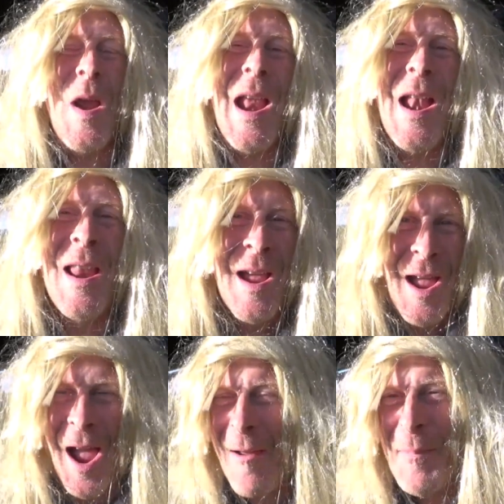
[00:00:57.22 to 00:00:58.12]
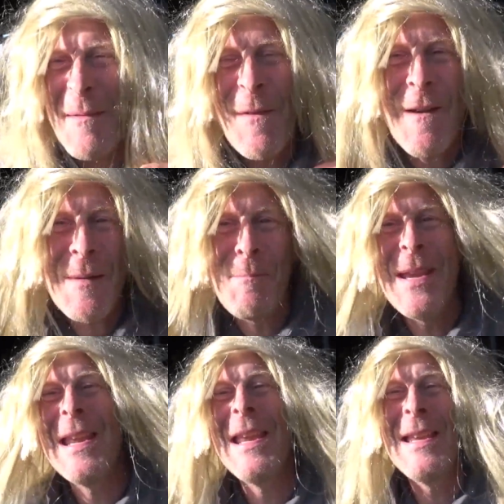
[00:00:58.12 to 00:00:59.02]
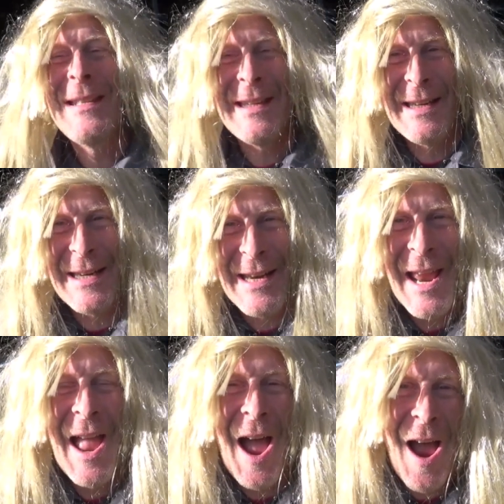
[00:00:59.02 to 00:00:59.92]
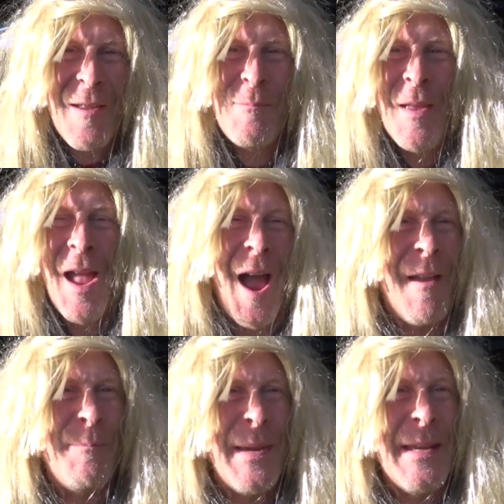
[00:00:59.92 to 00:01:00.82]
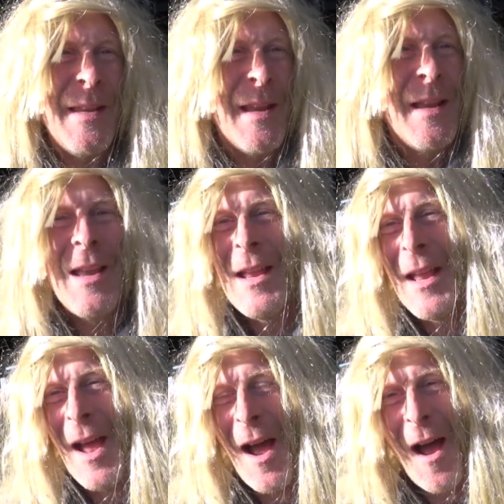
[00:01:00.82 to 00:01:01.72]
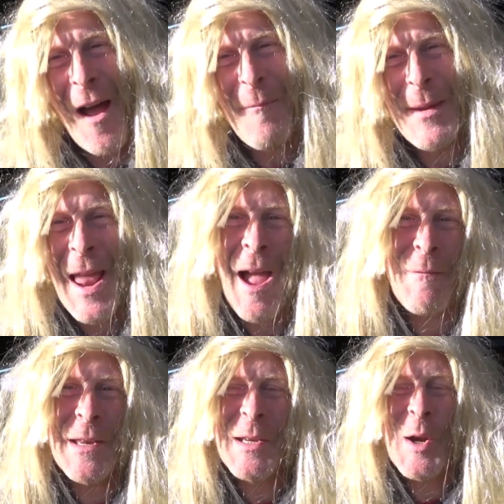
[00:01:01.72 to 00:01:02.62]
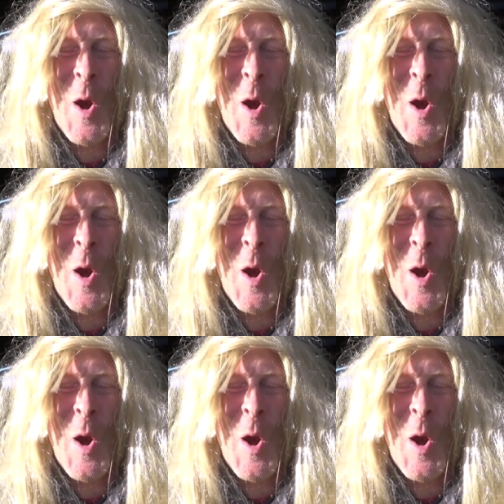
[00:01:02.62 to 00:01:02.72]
Well, I've been very busy. I've, I've, been, I've been having